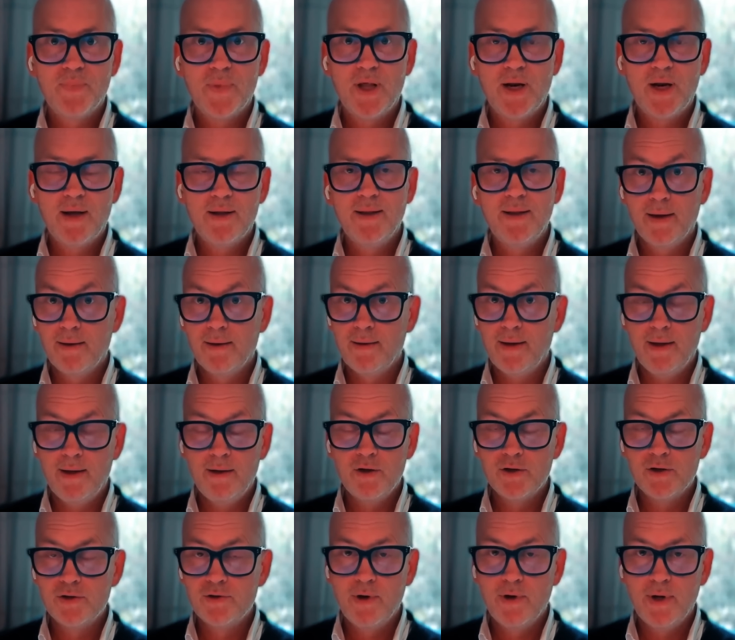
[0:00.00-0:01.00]
And I think the
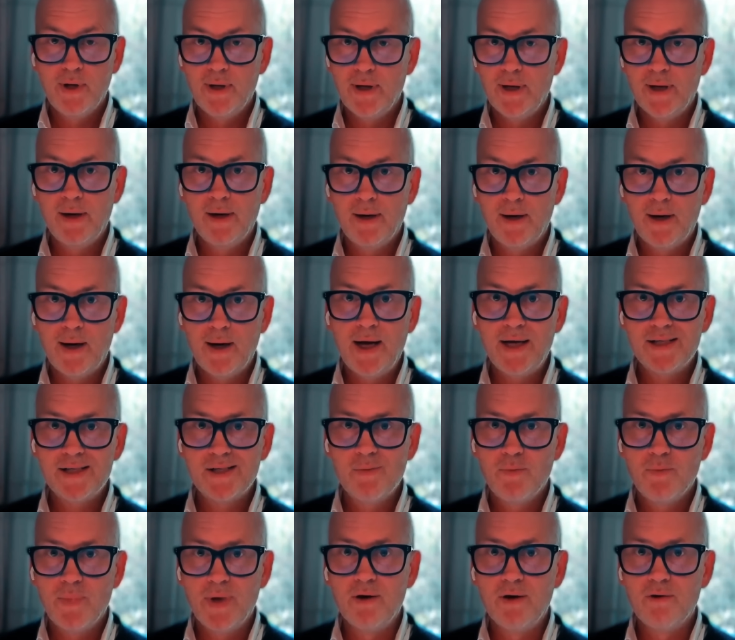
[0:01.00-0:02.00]
industry in general
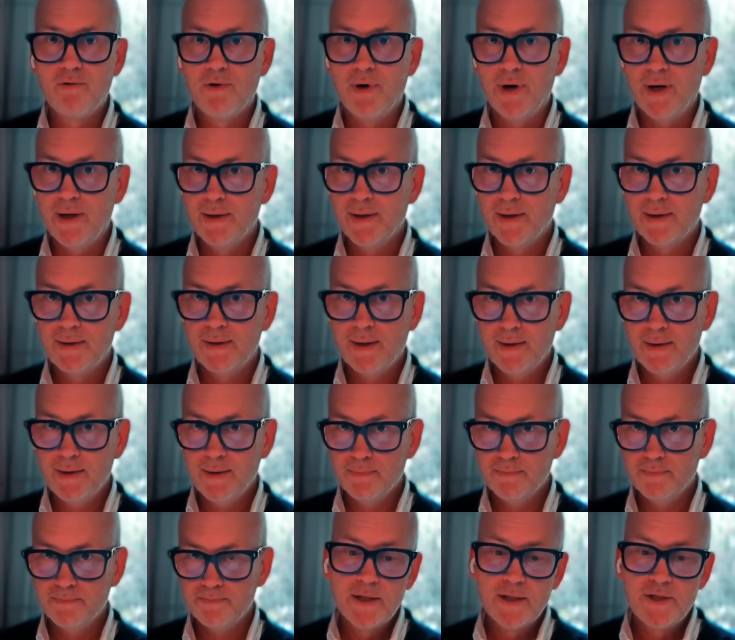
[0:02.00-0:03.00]
hasn't been great at that.